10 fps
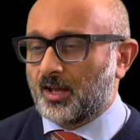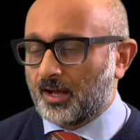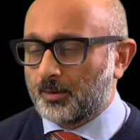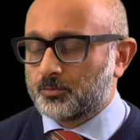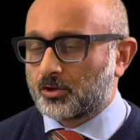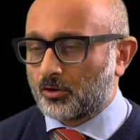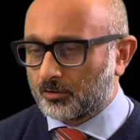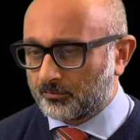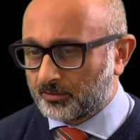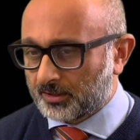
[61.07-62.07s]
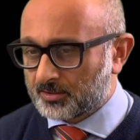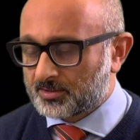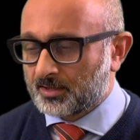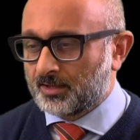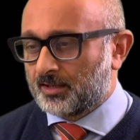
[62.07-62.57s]
armed
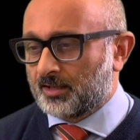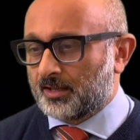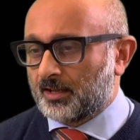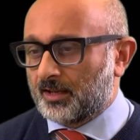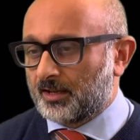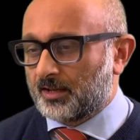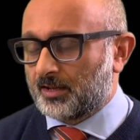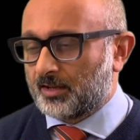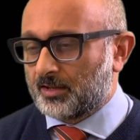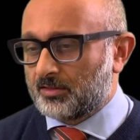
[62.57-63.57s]
conflict uh,